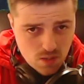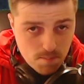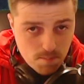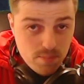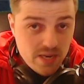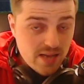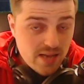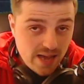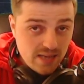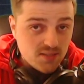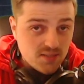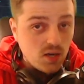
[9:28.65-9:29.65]
mid
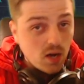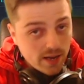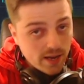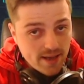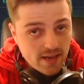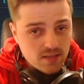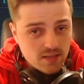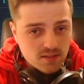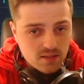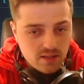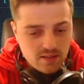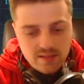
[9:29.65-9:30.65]
8s, high 8s,
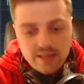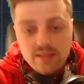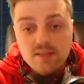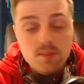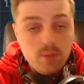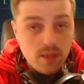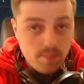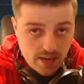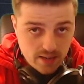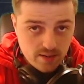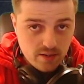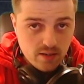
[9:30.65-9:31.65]
it tends to be a
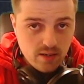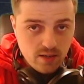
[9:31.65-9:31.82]
magnet